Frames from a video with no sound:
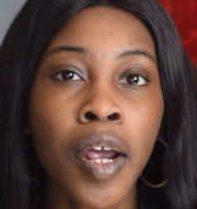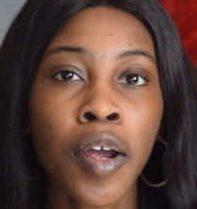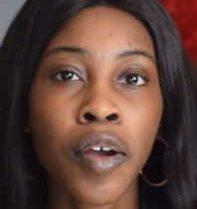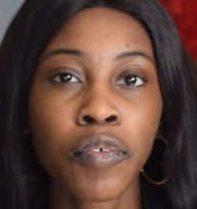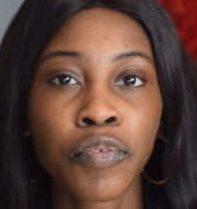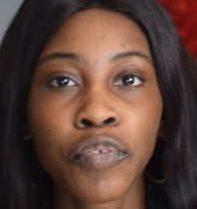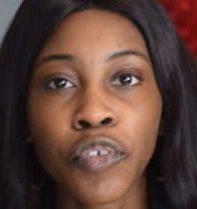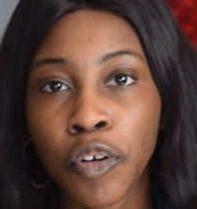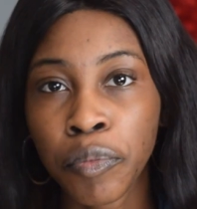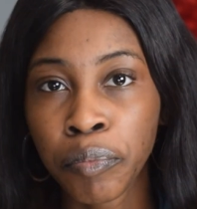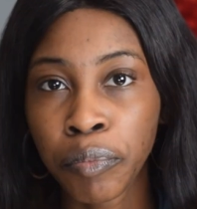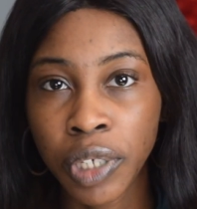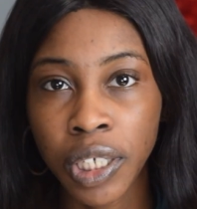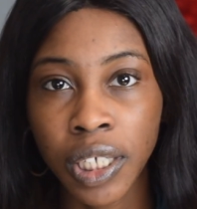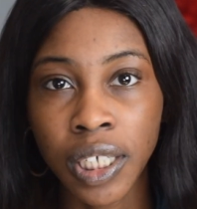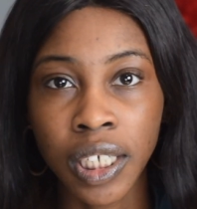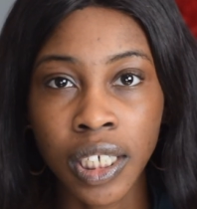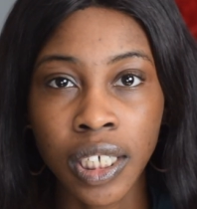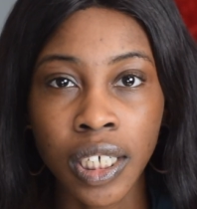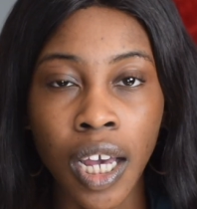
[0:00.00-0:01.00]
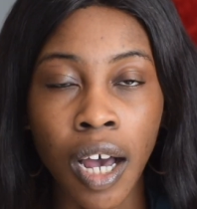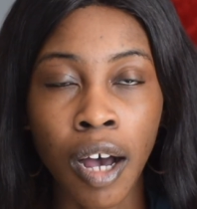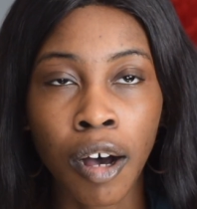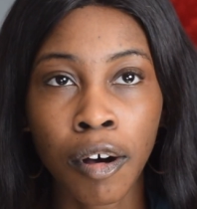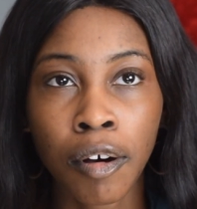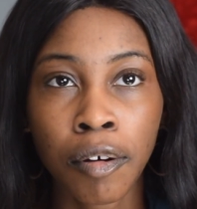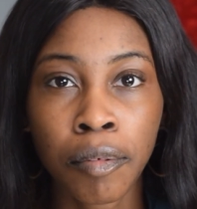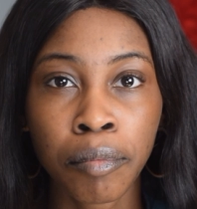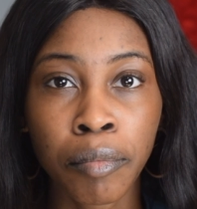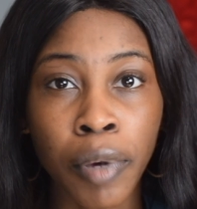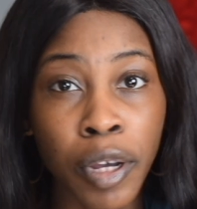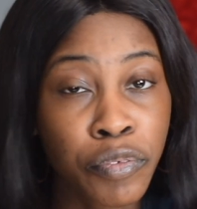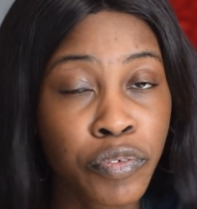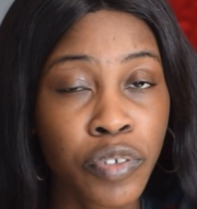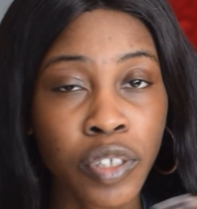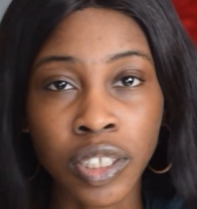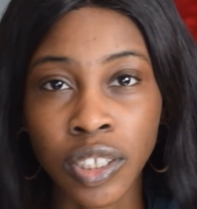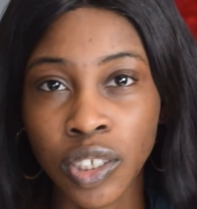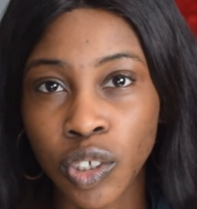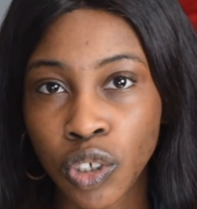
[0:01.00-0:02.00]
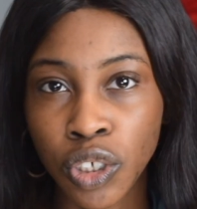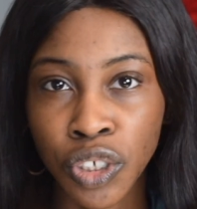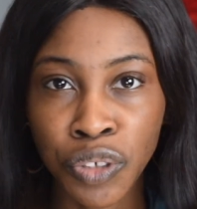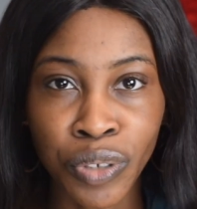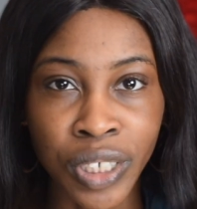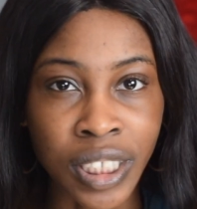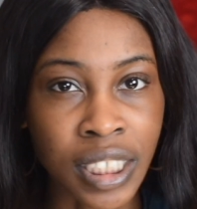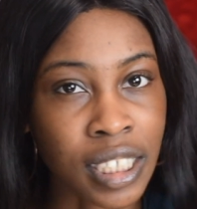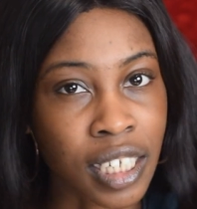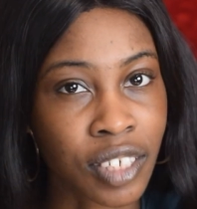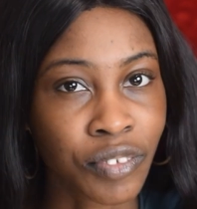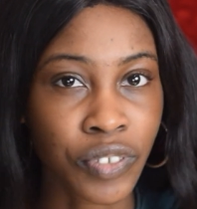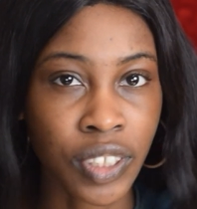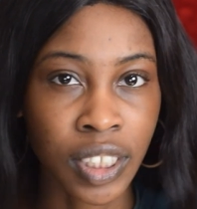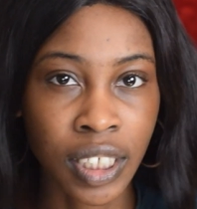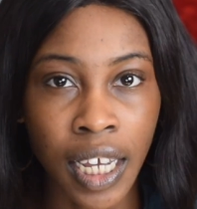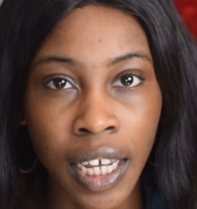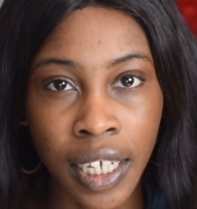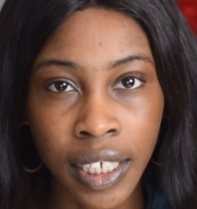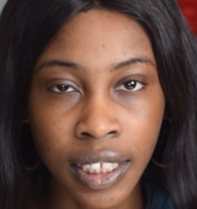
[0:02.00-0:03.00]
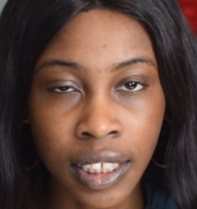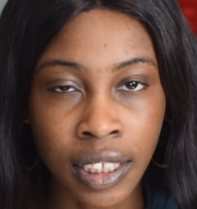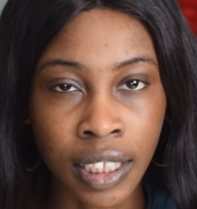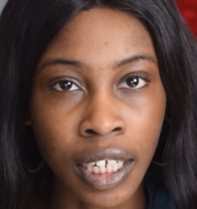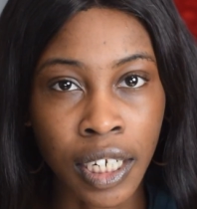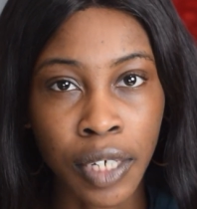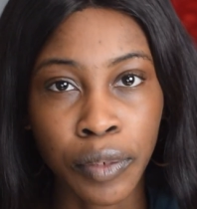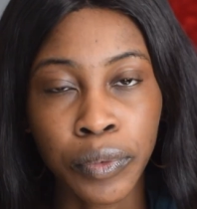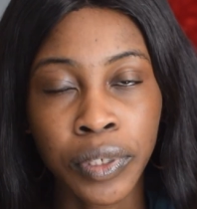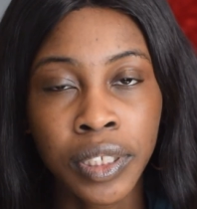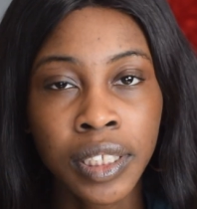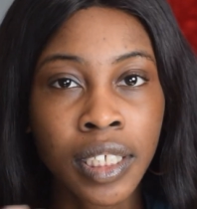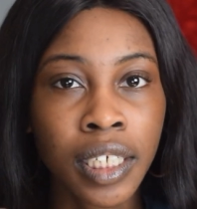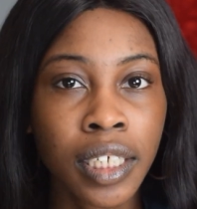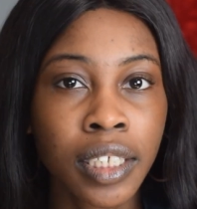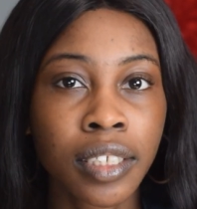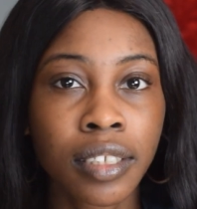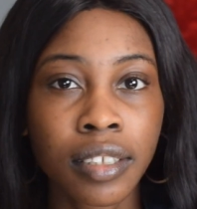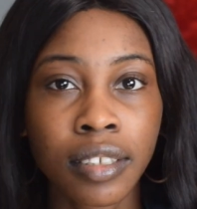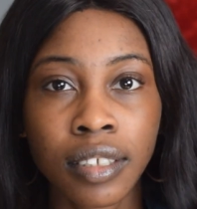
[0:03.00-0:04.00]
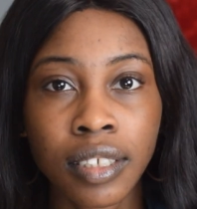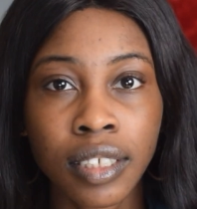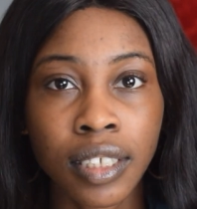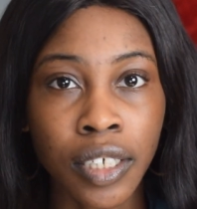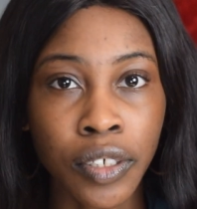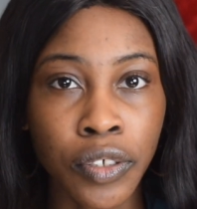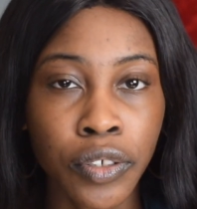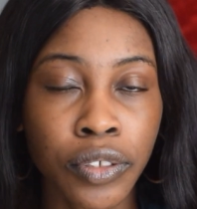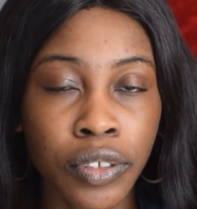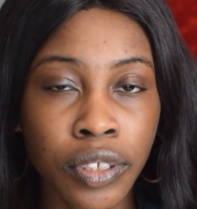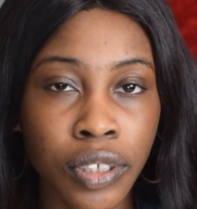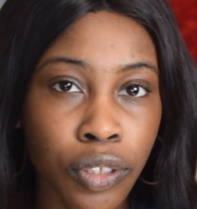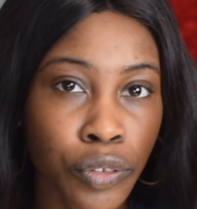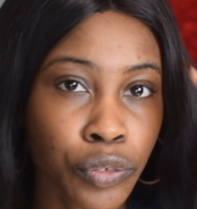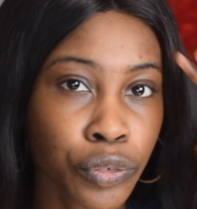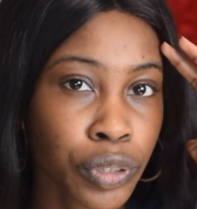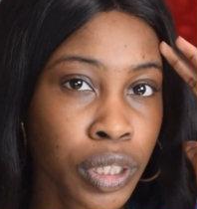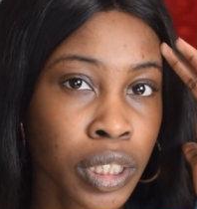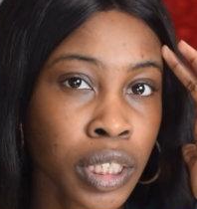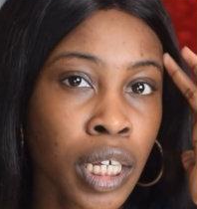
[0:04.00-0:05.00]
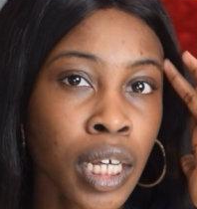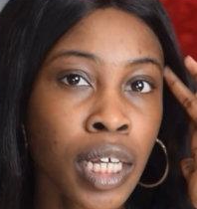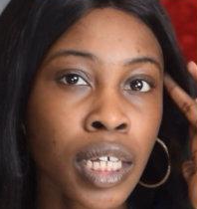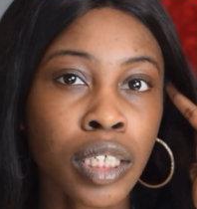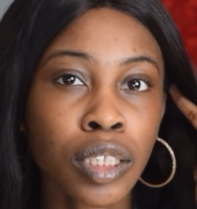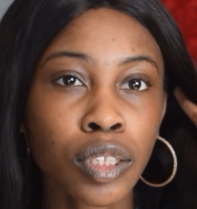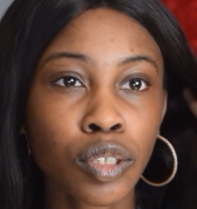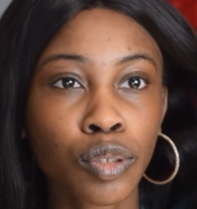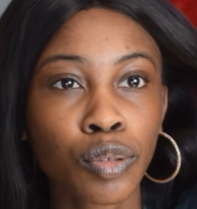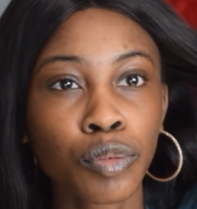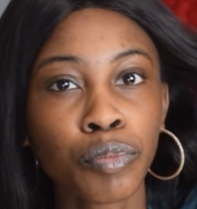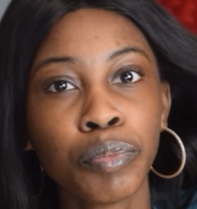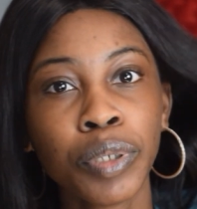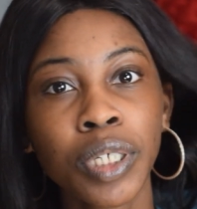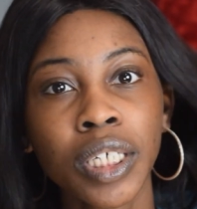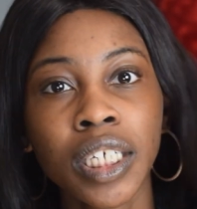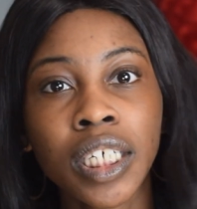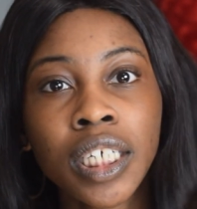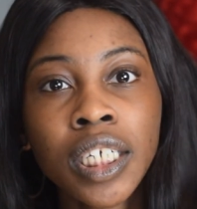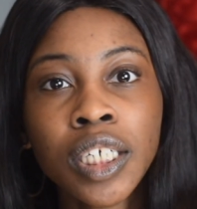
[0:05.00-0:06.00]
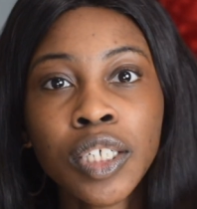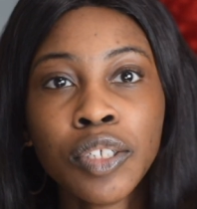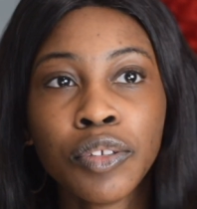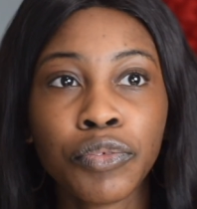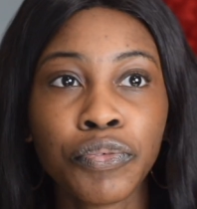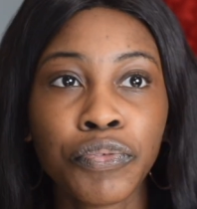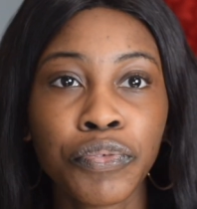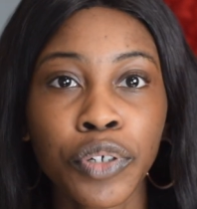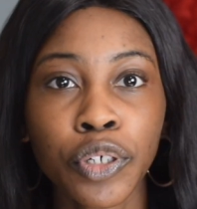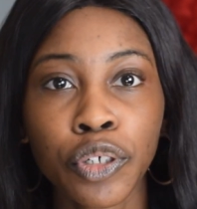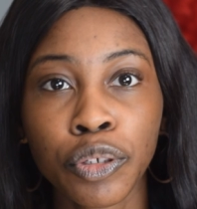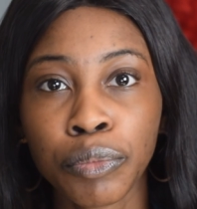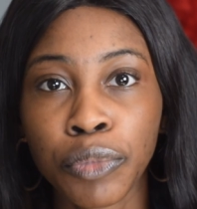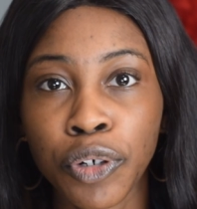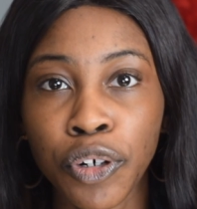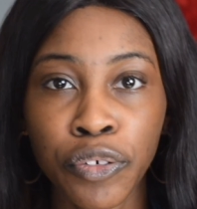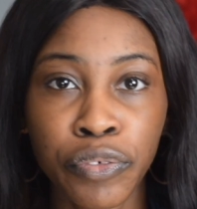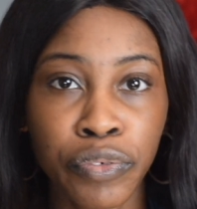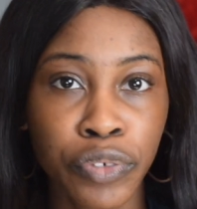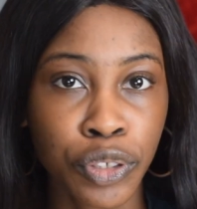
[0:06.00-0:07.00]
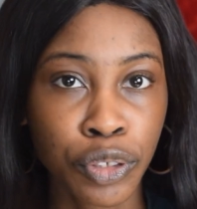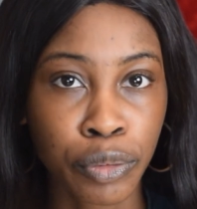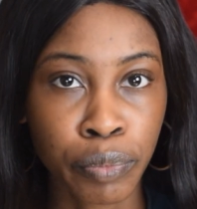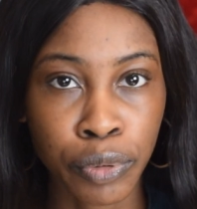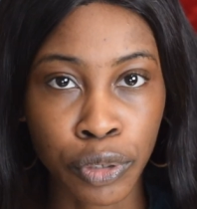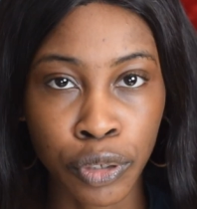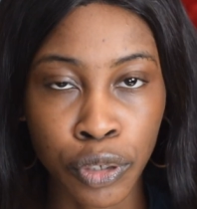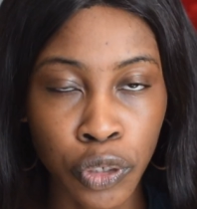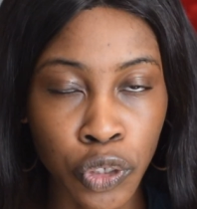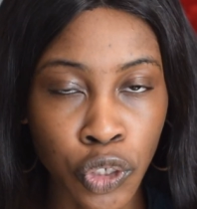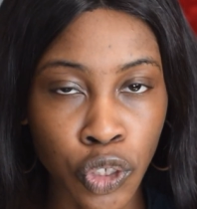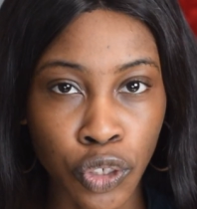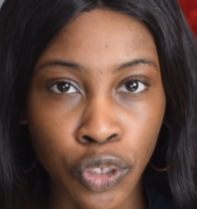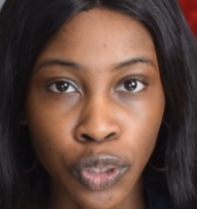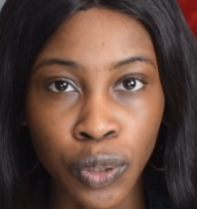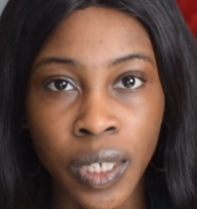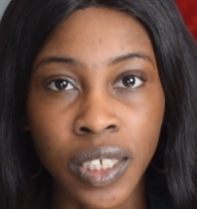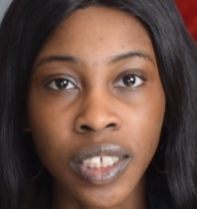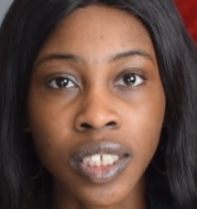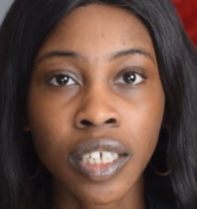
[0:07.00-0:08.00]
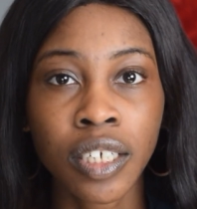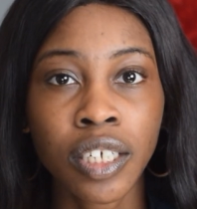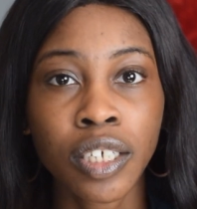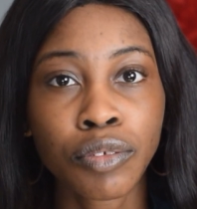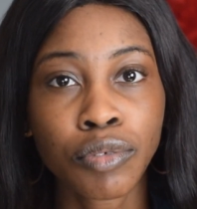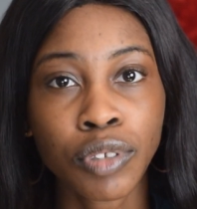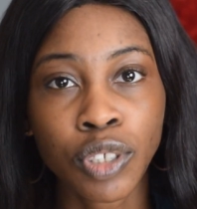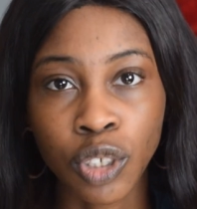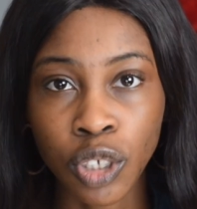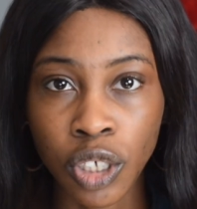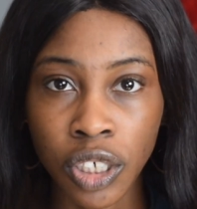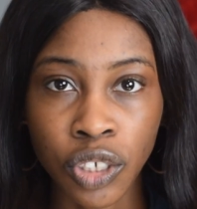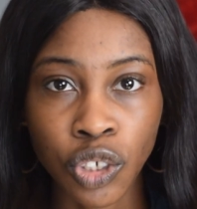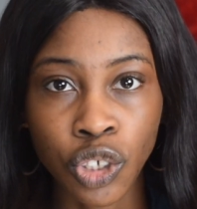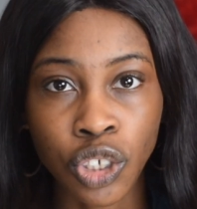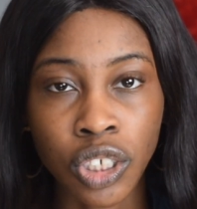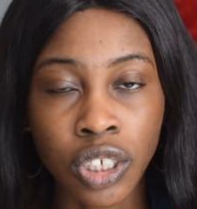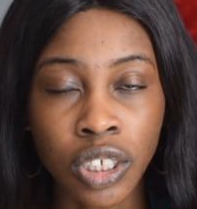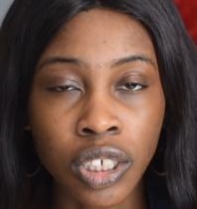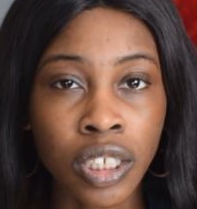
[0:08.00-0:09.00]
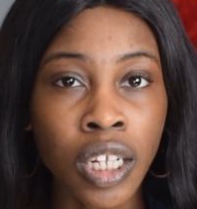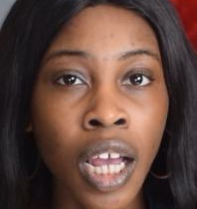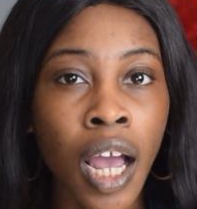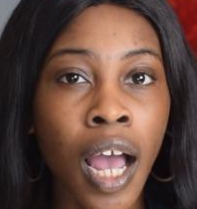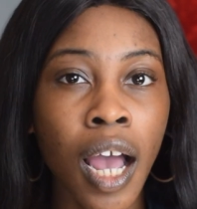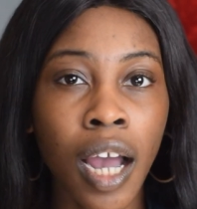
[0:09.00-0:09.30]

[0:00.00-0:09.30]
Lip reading: For me, my first degree was in advertising, and I wanted the second degree to be in film or video production. So I started researching.